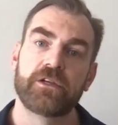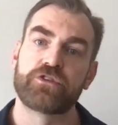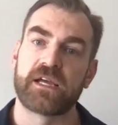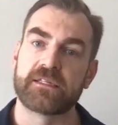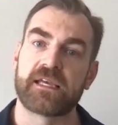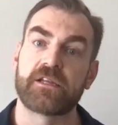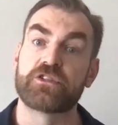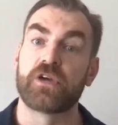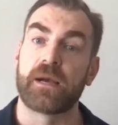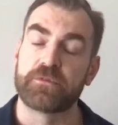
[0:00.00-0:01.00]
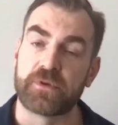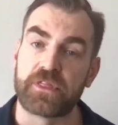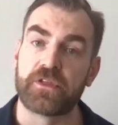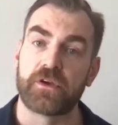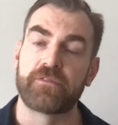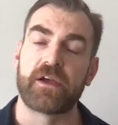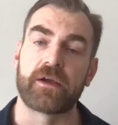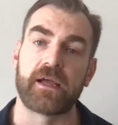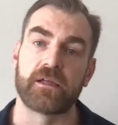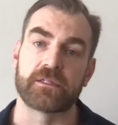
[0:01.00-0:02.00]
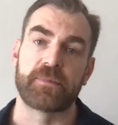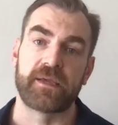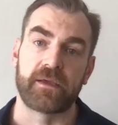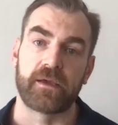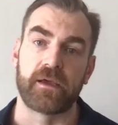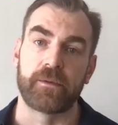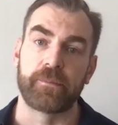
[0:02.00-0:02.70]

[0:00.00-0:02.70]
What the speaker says: translated to up to 1/3 of our accounts being